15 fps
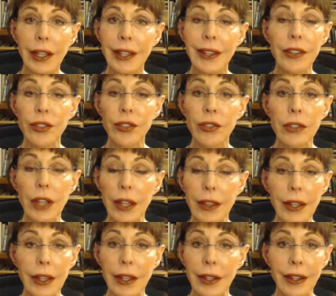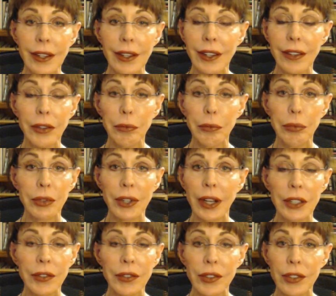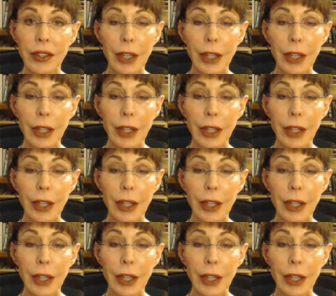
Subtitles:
There's nothing productive is going